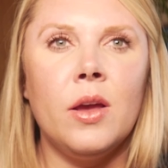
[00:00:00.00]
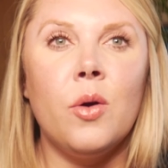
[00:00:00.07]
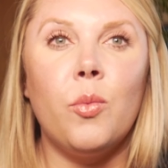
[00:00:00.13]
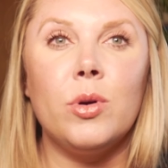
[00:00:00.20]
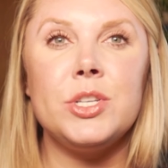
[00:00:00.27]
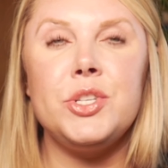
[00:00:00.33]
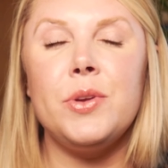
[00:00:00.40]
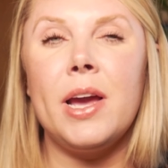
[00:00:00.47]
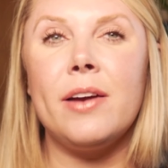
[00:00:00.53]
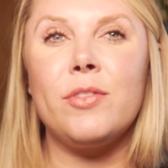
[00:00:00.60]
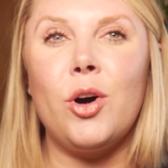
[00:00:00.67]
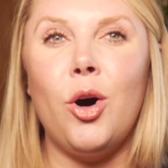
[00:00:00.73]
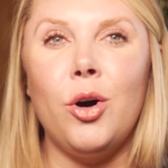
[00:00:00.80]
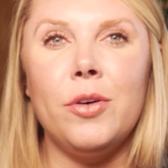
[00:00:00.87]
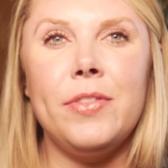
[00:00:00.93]
Once you have
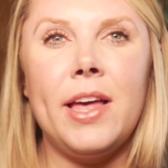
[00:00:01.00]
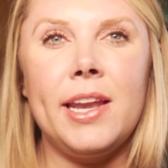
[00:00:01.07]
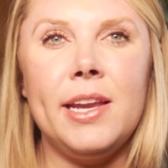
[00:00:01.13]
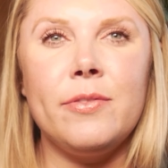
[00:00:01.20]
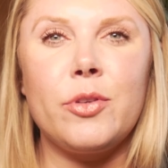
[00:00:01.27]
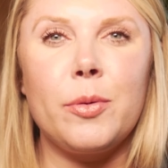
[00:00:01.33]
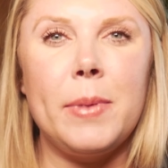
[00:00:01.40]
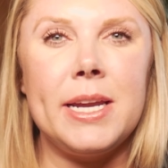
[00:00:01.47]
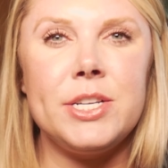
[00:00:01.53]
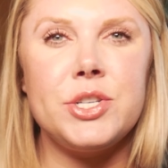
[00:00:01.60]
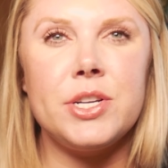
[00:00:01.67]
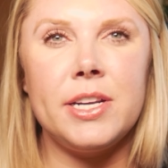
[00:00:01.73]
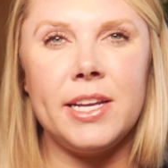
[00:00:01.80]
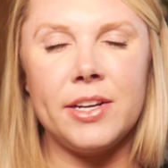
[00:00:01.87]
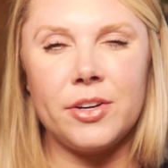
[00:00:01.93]
all of that
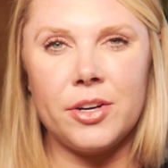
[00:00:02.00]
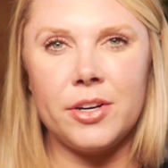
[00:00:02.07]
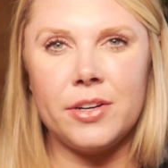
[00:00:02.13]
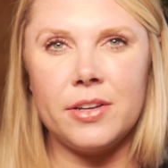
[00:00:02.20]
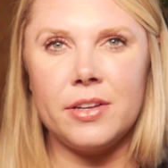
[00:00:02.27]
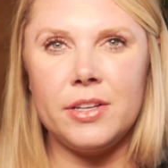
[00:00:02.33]
information entered,